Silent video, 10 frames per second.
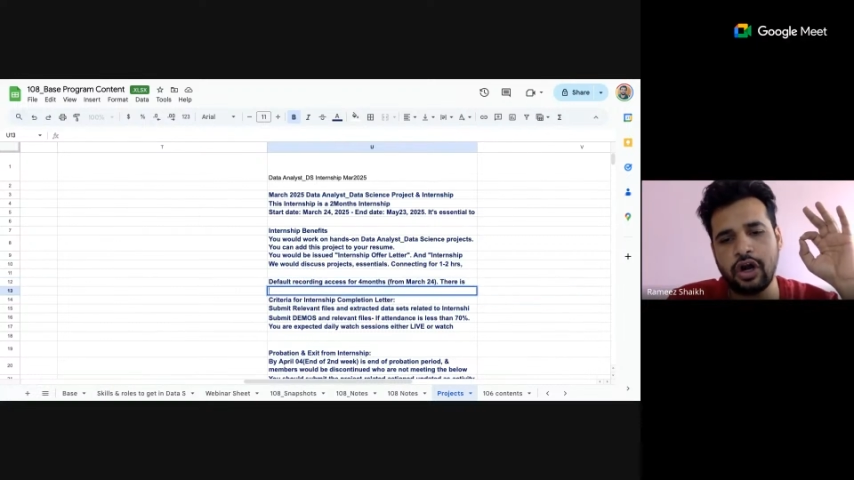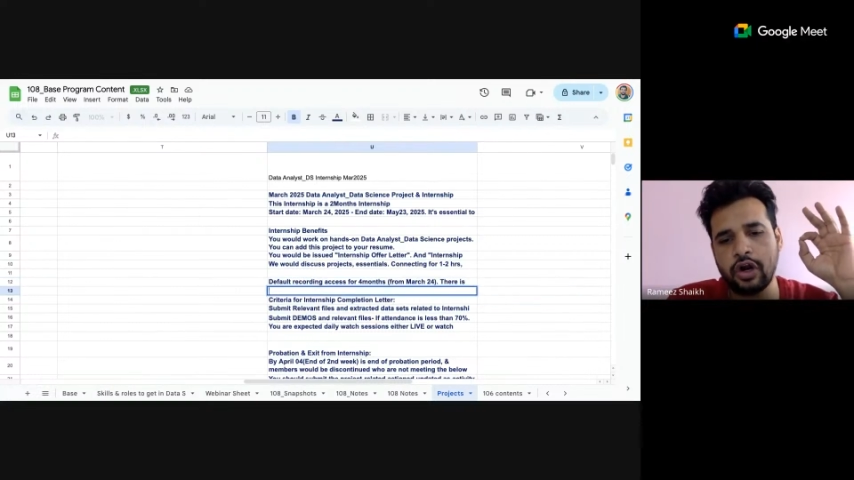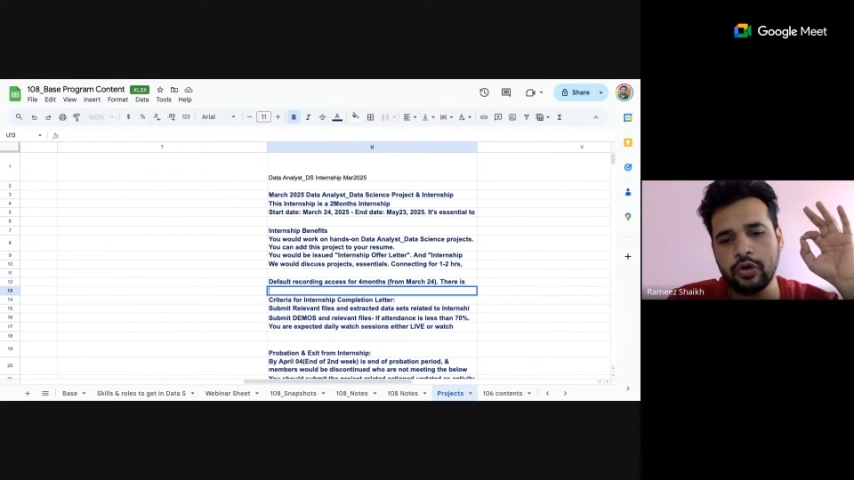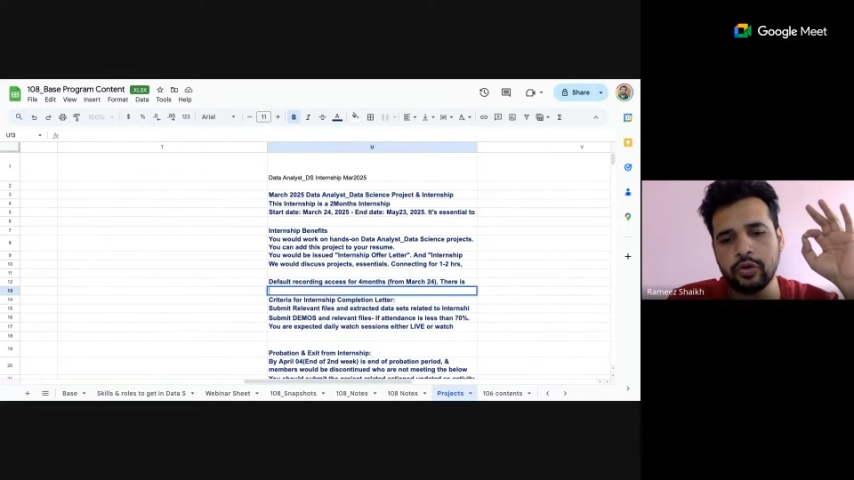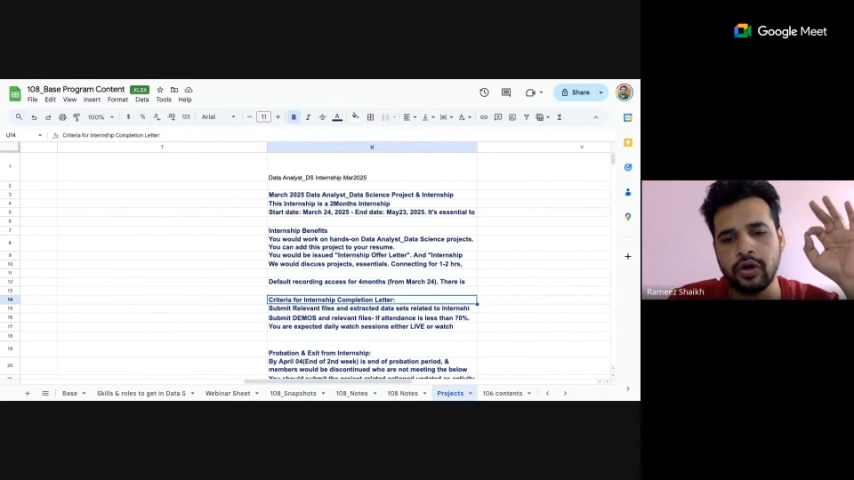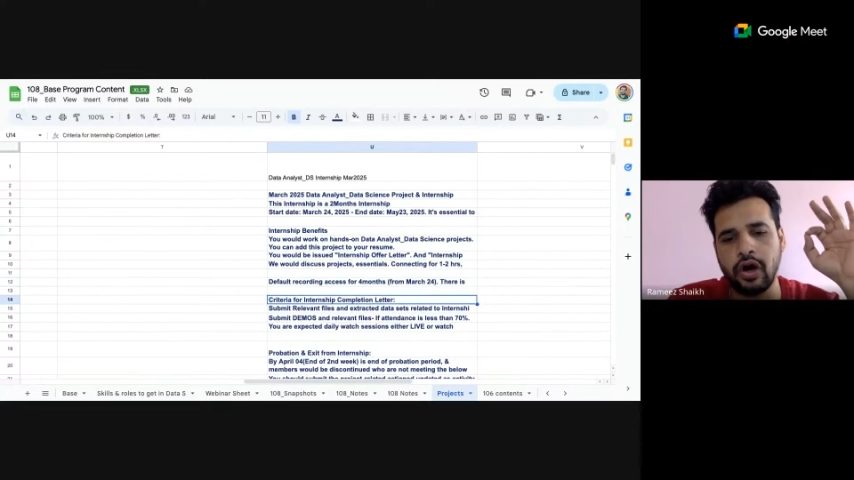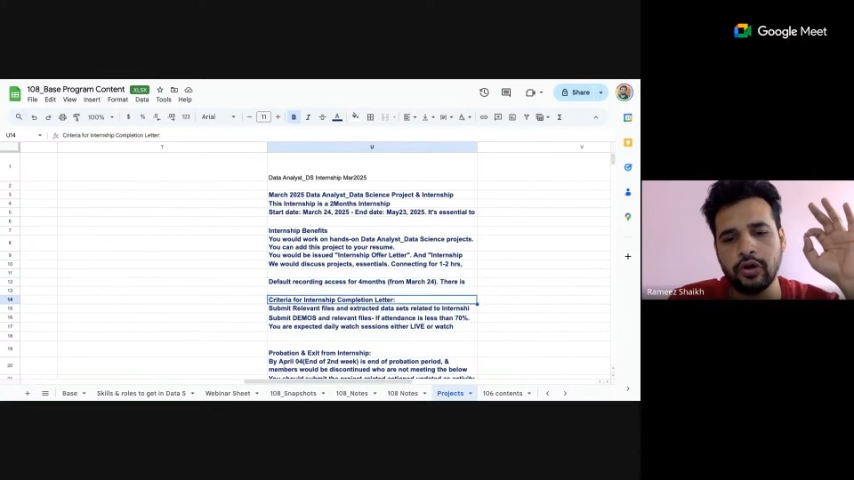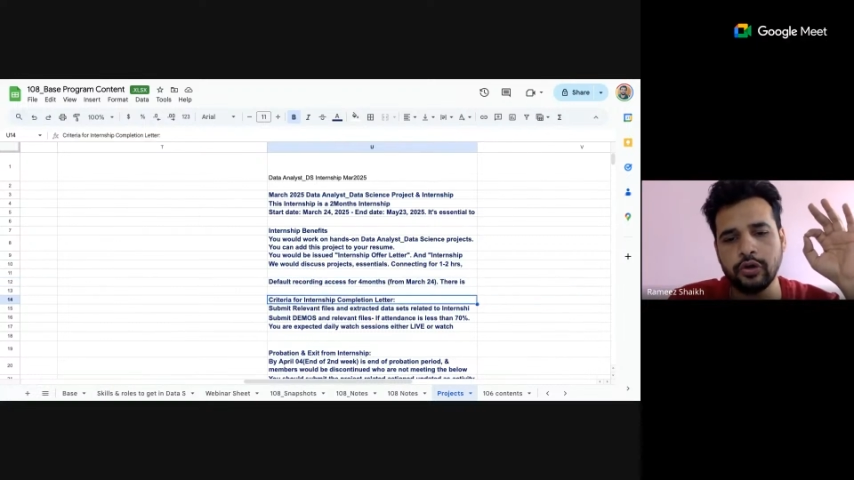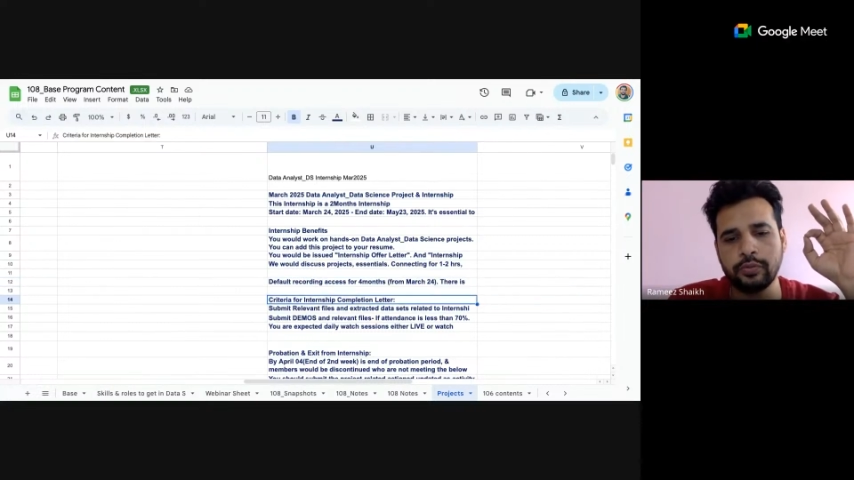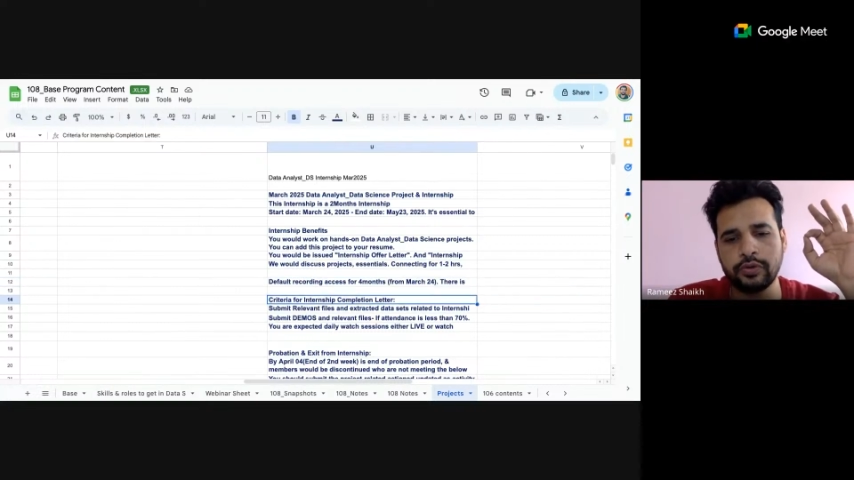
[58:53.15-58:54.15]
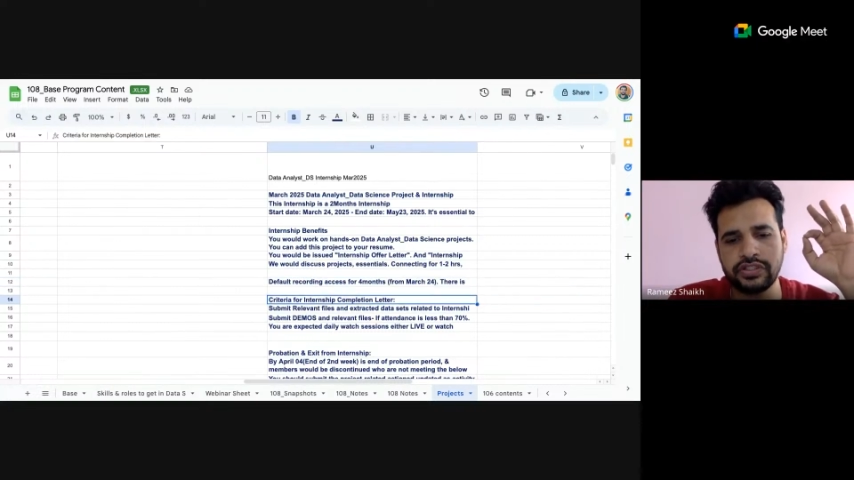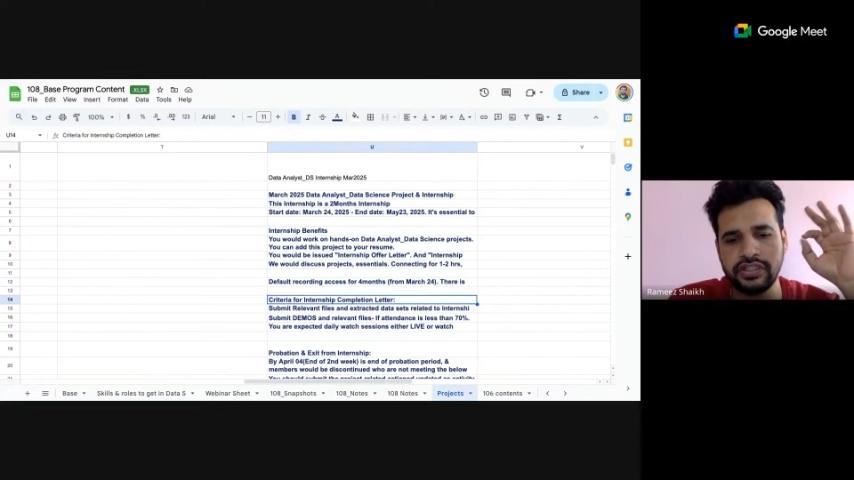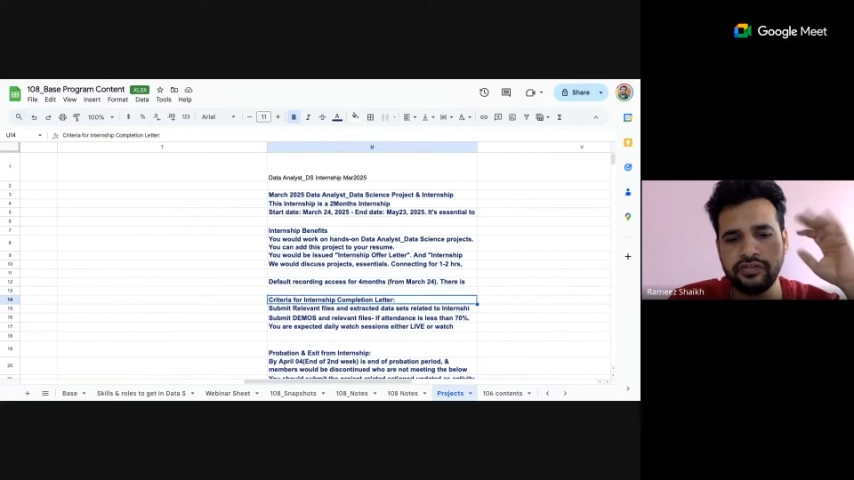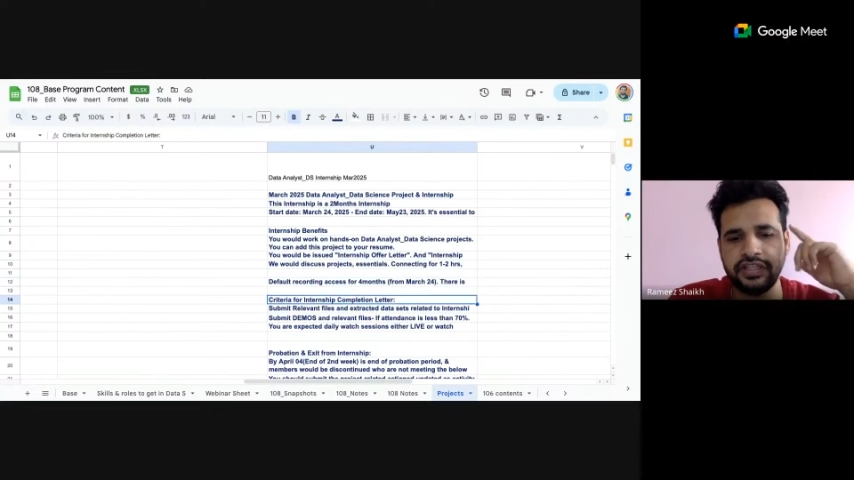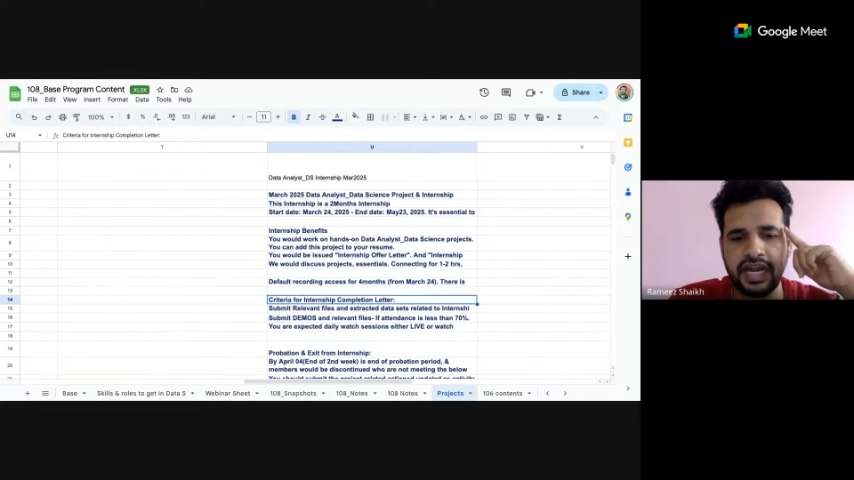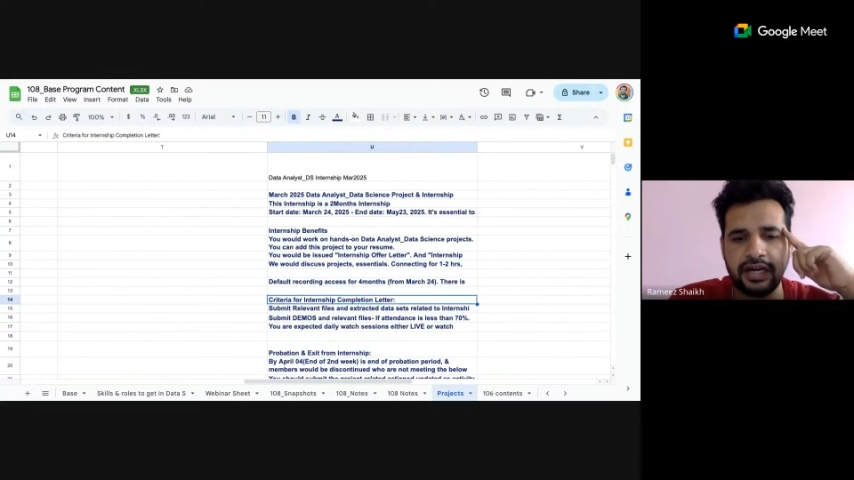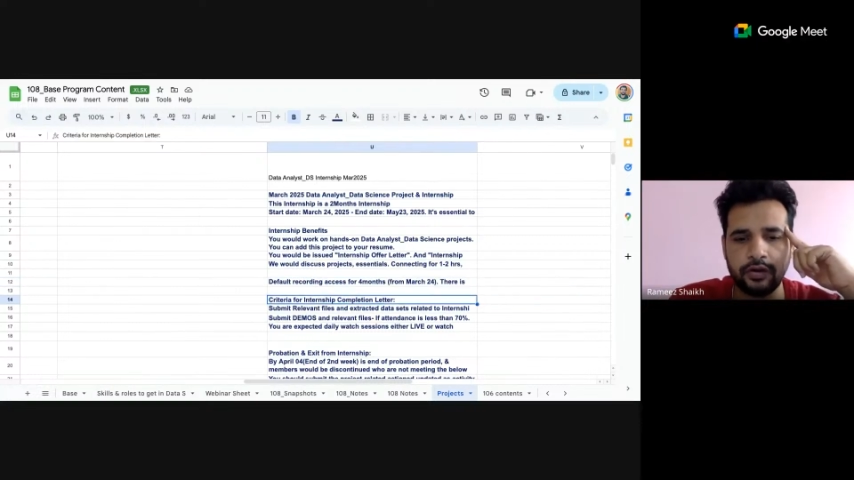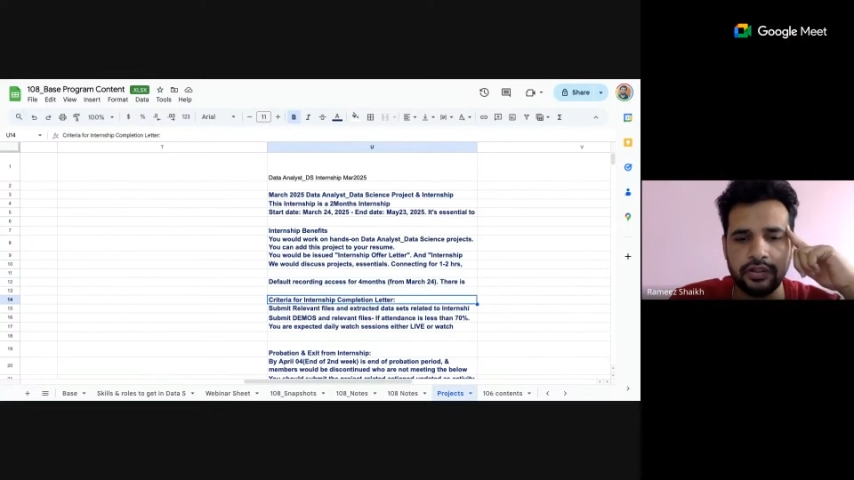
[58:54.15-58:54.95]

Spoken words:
how do you proceed with that.